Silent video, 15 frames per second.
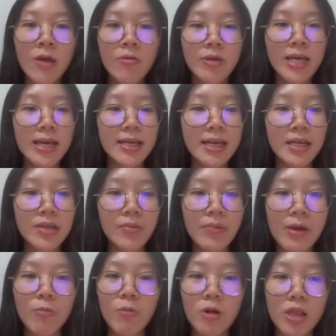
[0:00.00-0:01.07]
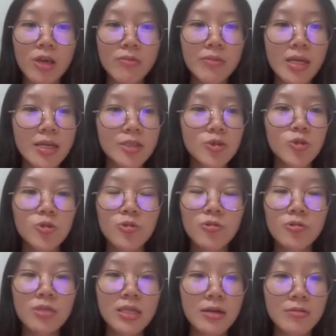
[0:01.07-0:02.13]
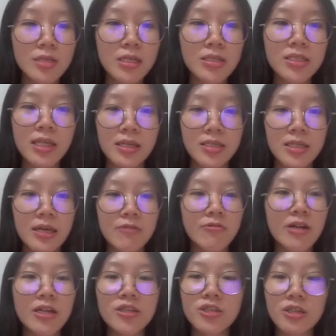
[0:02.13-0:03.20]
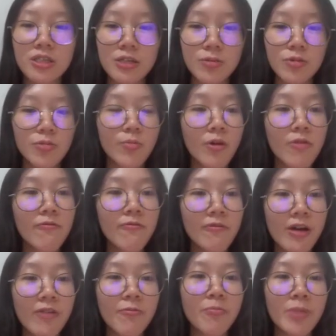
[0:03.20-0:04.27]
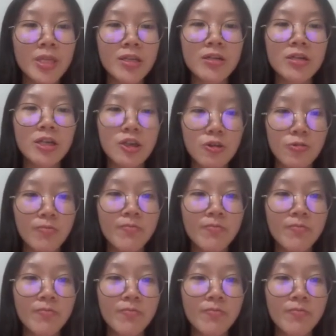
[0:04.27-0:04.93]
We can get the bed volume is 2,632.5 meter cube.